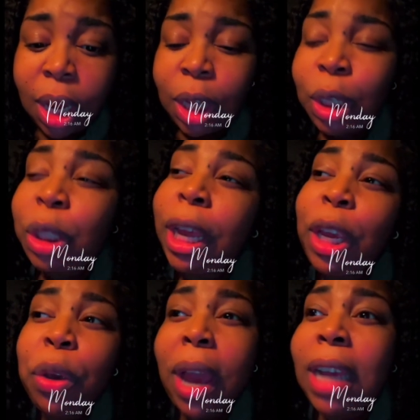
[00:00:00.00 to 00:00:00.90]
So thank
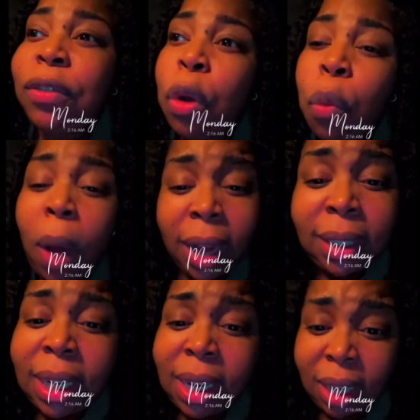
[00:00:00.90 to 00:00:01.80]
you guys for
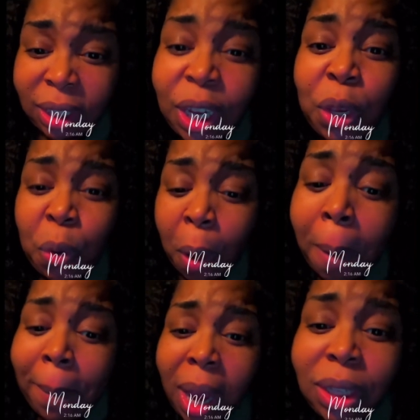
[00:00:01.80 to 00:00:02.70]
watching. Continue
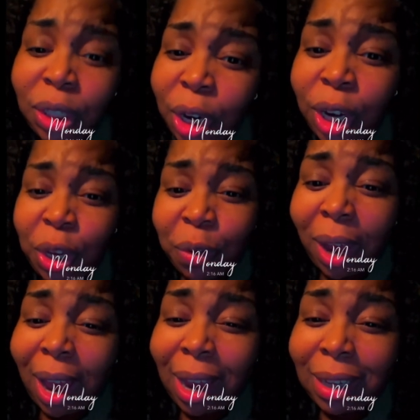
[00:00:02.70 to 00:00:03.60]
on my journey, you
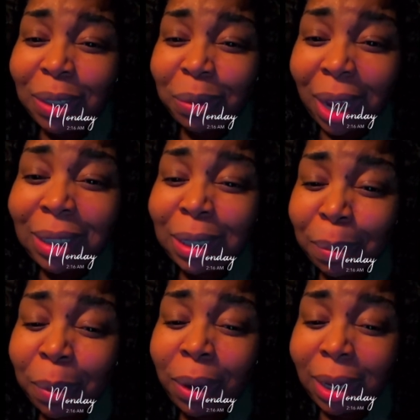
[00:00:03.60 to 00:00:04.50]
guys. When I
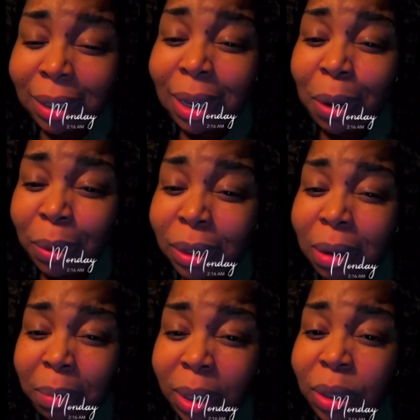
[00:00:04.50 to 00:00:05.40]
step on that scale, it's
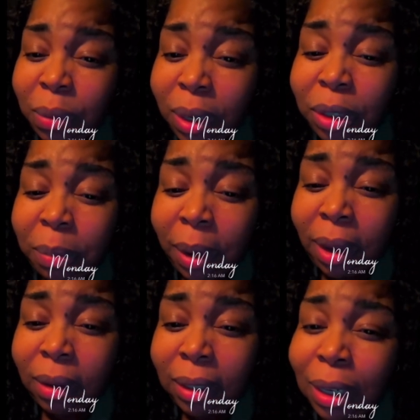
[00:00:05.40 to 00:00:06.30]
going to be 200
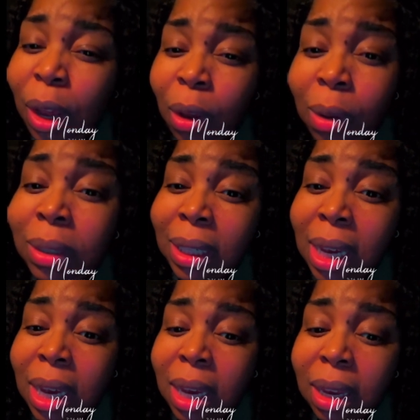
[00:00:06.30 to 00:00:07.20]
pounds. And y'all going to
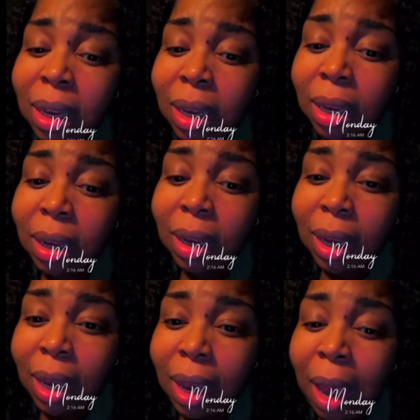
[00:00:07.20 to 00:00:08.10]
see it.
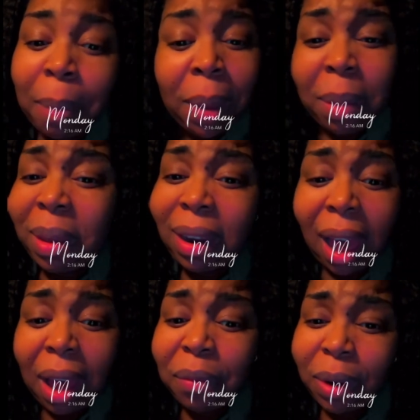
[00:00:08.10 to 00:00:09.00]
I may be
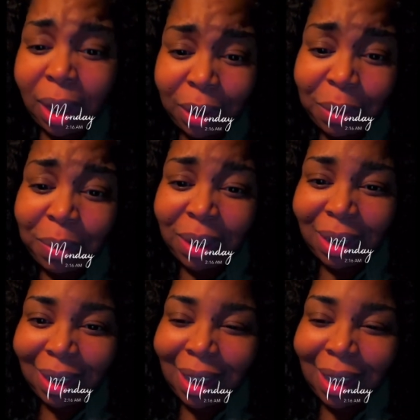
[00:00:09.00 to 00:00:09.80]
live when I do it.